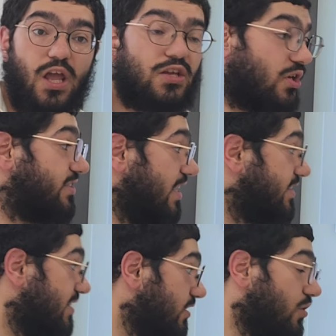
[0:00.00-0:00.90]
So
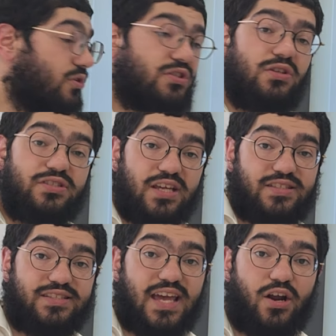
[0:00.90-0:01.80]
since it
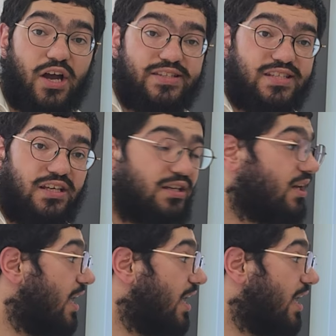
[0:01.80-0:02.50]
said hoitzi